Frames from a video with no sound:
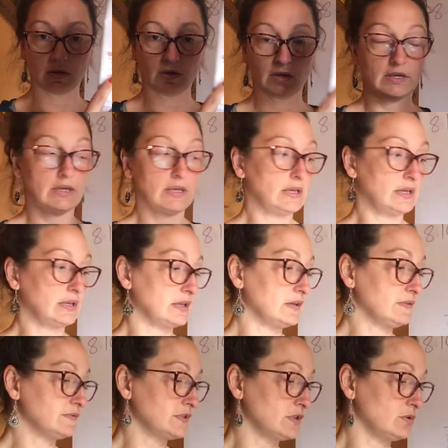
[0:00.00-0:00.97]
it
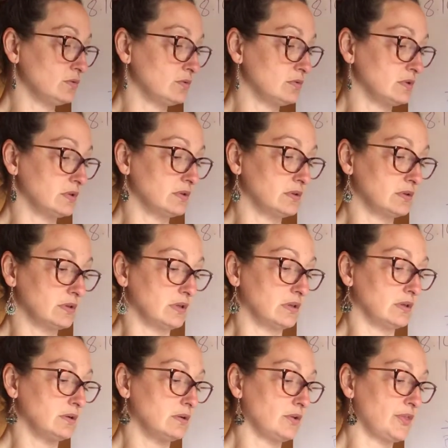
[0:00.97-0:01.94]
gives you the
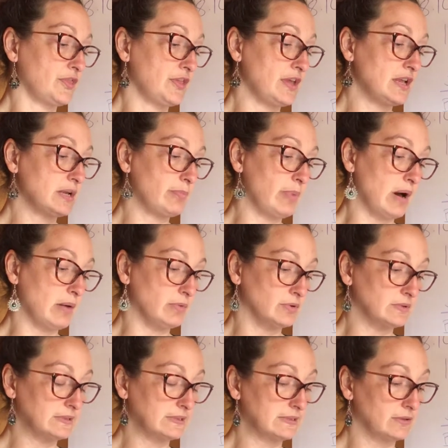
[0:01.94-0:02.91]
little think
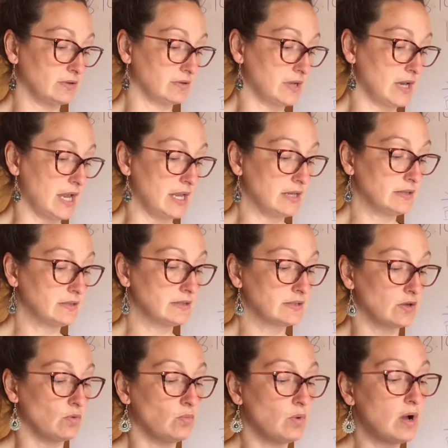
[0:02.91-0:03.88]
bubbles, okay?
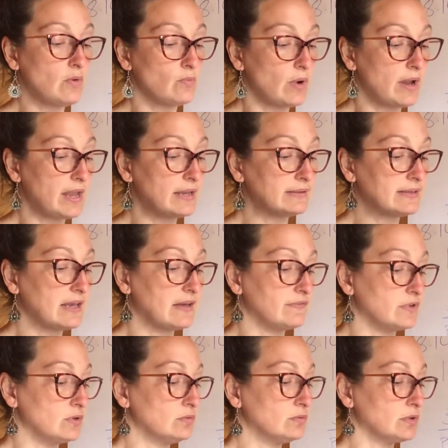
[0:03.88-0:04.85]
So what ways have
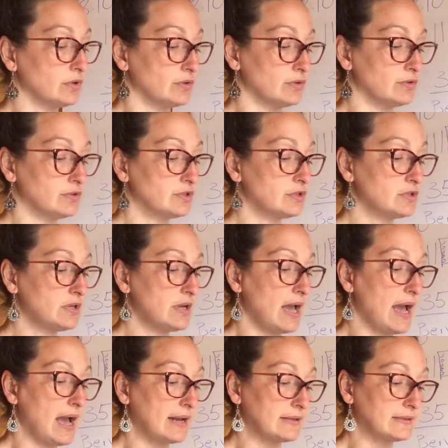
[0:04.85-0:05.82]
you learned to
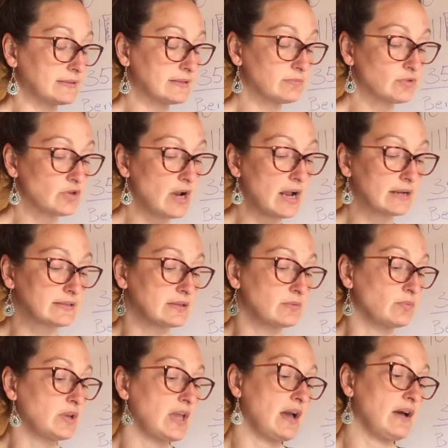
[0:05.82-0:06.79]
add and subtract? And
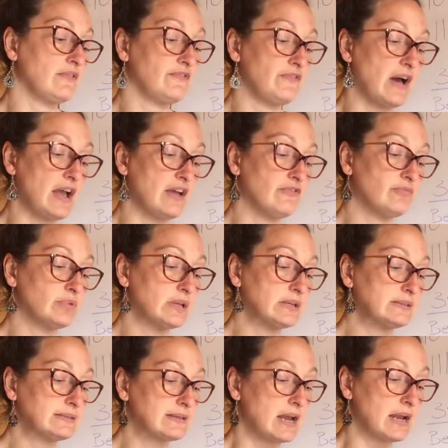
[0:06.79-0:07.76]
we have 5
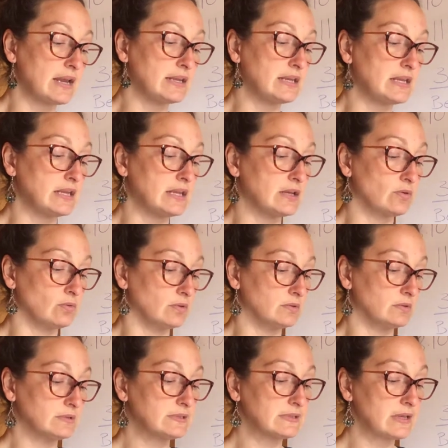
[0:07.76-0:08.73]
plus 9
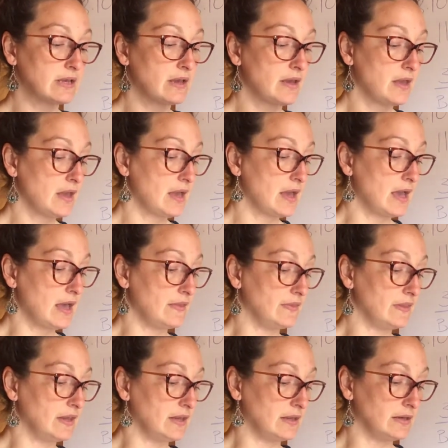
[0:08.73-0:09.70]
equals, and
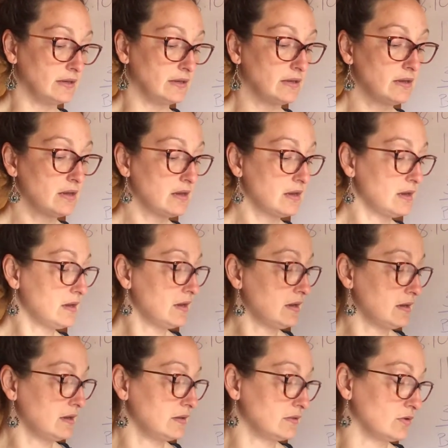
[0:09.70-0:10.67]
then
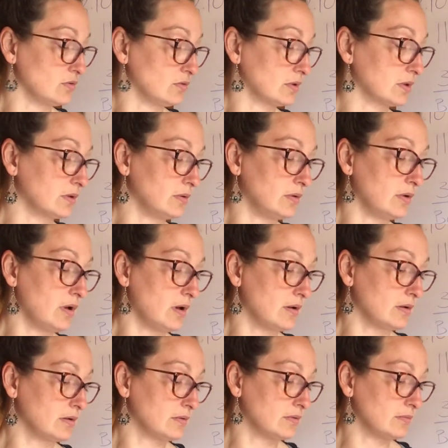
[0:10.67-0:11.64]
your little
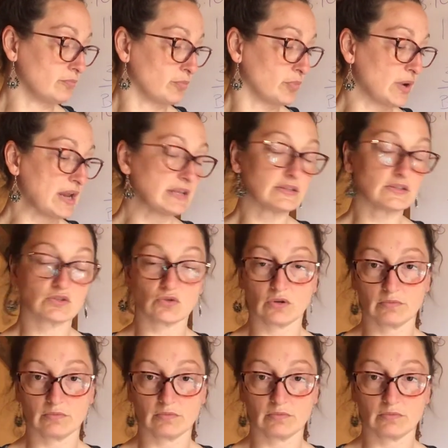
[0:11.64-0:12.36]
brainstorm